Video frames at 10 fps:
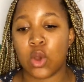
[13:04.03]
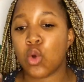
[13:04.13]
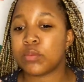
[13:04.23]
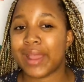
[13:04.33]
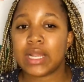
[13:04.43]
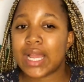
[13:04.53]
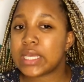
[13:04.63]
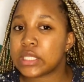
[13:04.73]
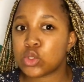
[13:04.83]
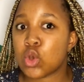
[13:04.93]
old my
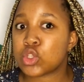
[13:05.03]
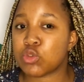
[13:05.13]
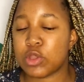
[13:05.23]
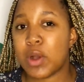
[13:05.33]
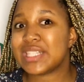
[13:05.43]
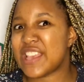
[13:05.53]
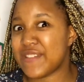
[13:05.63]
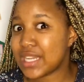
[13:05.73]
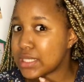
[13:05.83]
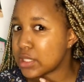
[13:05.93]
lucky socks were the ones I've
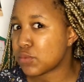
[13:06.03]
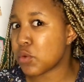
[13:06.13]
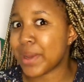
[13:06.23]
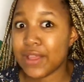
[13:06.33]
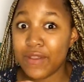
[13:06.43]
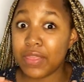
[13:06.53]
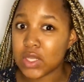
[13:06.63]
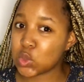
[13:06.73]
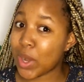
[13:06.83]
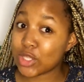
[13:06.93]
had since woman. I've had
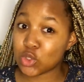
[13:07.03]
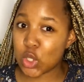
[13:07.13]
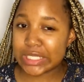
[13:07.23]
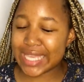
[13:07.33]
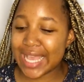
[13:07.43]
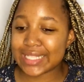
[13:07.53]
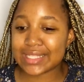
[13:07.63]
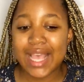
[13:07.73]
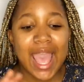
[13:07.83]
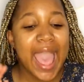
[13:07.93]
these white socks
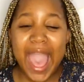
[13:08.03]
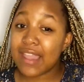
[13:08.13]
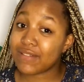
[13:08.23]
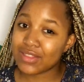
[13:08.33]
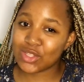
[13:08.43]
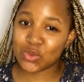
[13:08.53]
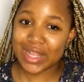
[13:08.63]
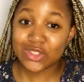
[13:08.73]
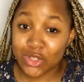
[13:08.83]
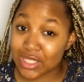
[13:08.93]
guys. I've had these
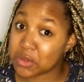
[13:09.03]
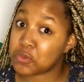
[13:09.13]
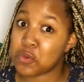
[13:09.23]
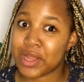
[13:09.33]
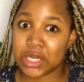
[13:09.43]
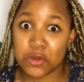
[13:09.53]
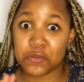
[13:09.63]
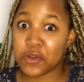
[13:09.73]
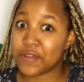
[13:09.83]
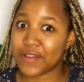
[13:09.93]
white socks since woman and now
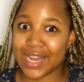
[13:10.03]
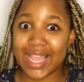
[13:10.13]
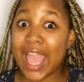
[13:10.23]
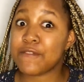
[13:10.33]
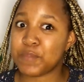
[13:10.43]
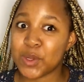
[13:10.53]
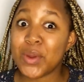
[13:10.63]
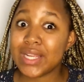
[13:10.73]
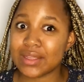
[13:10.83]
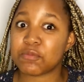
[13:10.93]
forever. Like I've been
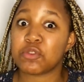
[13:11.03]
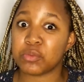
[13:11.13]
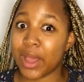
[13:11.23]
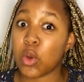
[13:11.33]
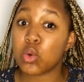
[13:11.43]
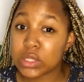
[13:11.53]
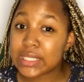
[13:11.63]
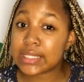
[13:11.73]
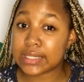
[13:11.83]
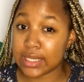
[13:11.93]
wearing them for my whole
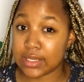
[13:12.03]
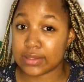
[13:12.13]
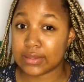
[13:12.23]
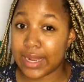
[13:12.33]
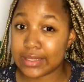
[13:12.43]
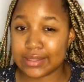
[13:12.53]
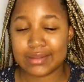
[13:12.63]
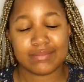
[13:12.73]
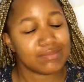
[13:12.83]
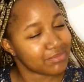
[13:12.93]
six years right.
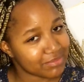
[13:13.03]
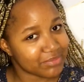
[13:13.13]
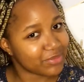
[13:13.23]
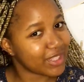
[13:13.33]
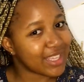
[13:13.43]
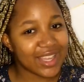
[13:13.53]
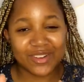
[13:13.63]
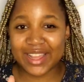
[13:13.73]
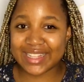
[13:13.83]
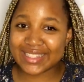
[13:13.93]

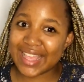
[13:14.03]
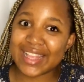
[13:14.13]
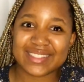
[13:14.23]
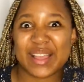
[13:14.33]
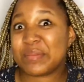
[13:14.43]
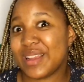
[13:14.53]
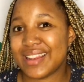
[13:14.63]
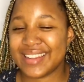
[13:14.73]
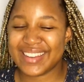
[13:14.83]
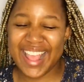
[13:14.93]
Creds guys I'm kidding.